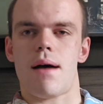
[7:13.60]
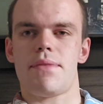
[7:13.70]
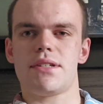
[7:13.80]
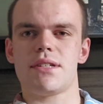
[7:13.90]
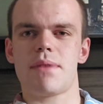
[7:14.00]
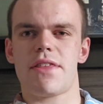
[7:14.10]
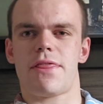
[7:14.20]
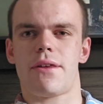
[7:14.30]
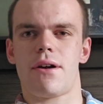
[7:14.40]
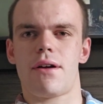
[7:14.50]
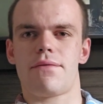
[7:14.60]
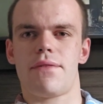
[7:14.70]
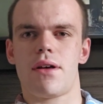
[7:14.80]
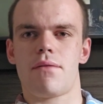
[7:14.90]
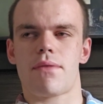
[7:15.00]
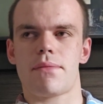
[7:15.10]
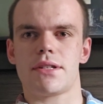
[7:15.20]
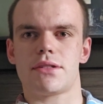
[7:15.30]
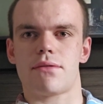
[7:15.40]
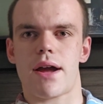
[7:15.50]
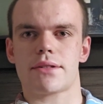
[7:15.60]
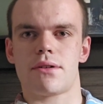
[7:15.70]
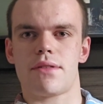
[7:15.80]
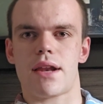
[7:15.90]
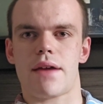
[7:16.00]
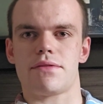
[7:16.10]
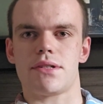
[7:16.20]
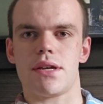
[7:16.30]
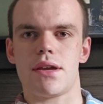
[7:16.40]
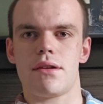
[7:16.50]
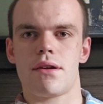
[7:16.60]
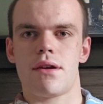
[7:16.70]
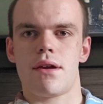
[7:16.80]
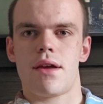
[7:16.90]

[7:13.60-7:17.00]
This is my third film from this director that I've seen.